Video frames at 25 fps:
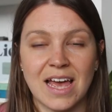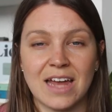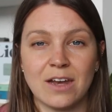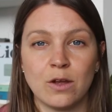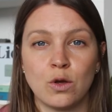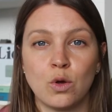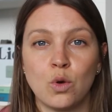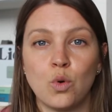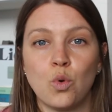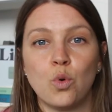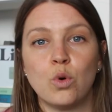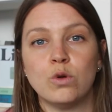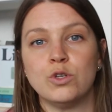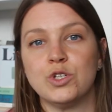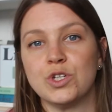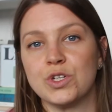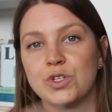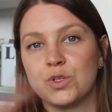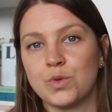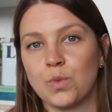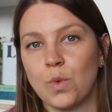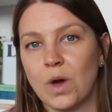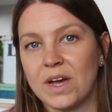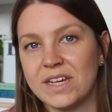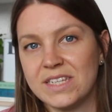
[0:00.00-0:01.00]
and a
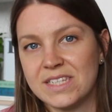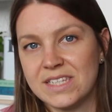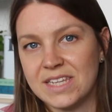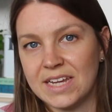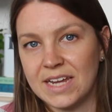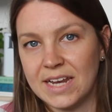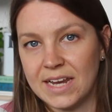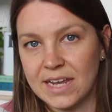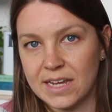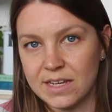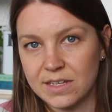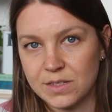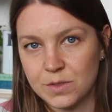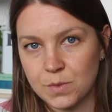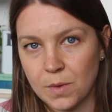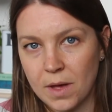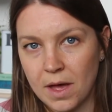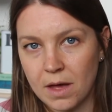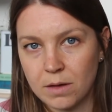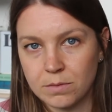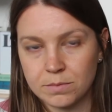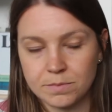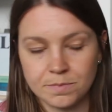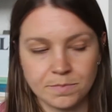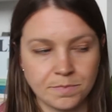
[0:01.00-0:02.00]
gorgeous white ceiling as
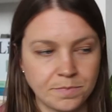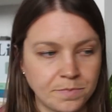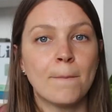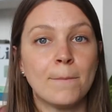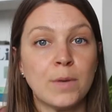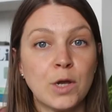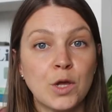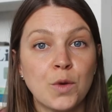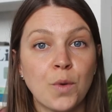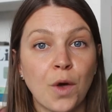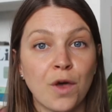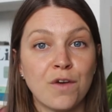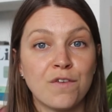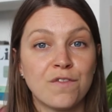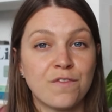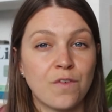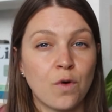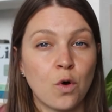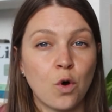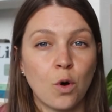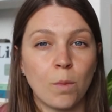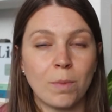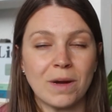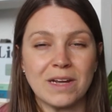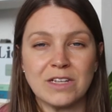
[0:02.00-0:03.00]
well. Blue
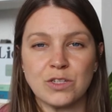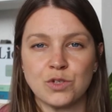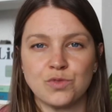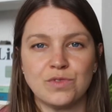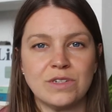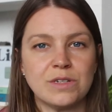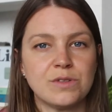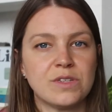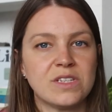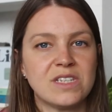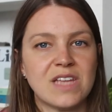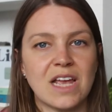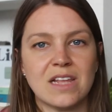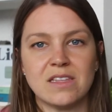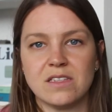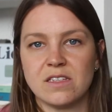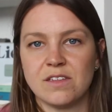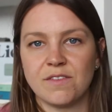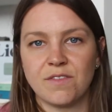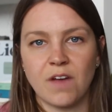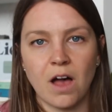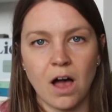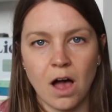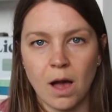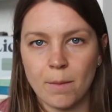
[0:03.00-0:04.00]
04 brings a real sense
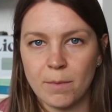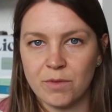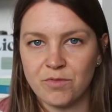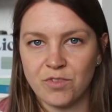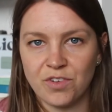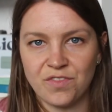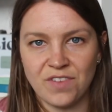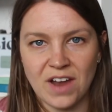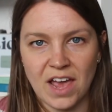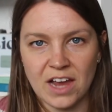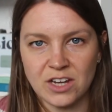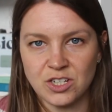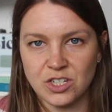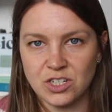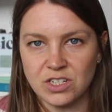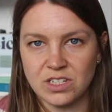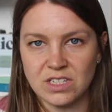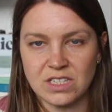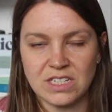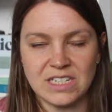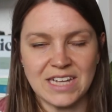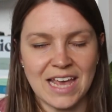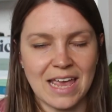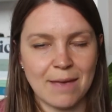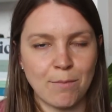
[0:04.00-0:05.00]
of calm and reflection to
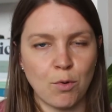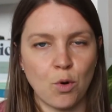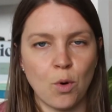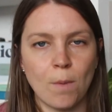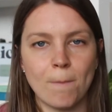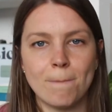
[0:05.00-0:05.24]
the table,